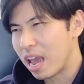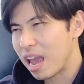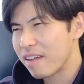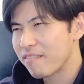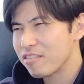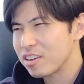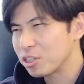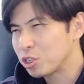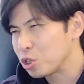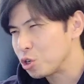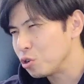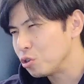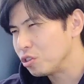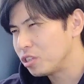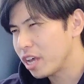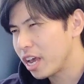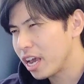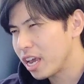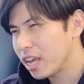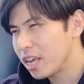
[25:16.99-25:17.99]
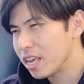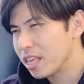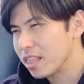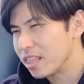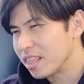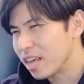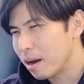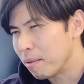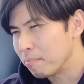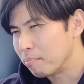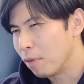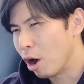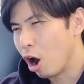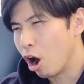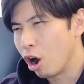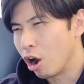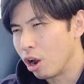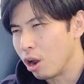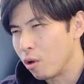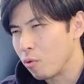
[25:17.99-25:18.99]
every Tuesday that
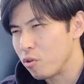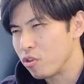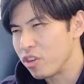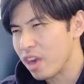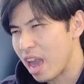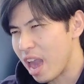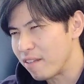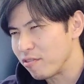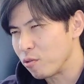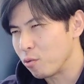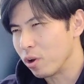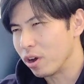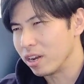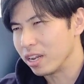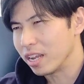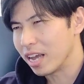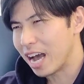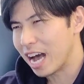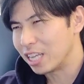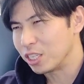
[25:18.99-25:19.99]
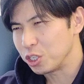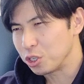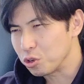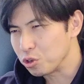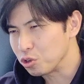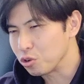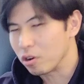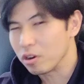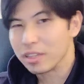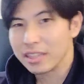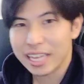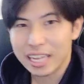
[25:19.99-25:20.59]
bar with everyone as usual.